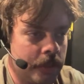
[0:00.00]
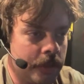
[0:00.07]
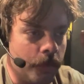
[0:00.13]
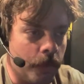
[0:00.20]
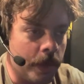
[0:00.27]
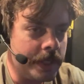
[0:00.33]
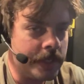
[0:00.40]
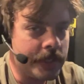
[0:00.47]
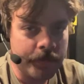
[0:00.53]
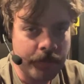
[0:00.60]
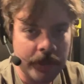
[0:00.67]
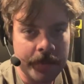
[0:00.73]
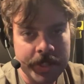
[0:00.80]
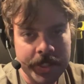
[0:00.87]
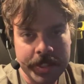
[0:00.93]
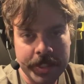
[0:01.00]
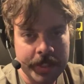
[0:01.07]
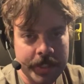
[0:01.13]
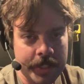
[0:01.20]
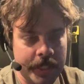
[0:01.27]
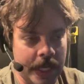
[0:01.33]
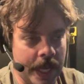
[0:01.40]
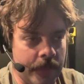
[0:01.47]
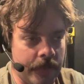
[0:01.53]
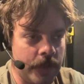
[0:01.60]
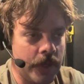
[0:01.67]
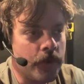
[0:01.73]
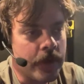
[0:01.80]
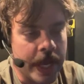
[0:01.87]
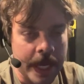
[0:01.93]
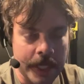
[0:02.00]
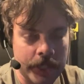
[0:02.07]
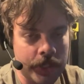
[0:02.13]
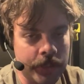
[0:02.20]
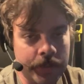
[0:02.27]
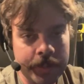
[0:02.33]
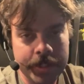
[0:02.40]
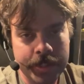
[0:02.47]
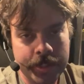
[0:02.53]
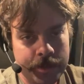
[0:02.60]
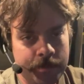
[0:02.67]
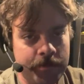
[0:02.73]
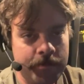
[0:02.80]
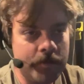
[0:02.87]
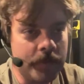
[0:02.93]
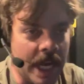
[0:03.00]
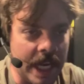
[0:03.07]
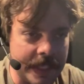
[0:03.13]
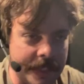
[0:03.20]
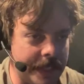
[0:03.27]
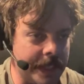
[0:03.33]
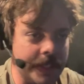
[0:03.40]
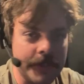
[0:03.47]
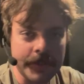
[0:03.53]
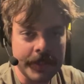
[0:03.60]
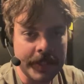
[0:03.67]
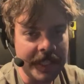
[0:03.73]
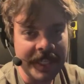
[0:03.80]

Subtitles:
white supremacist, ethno-nationalist Nazis.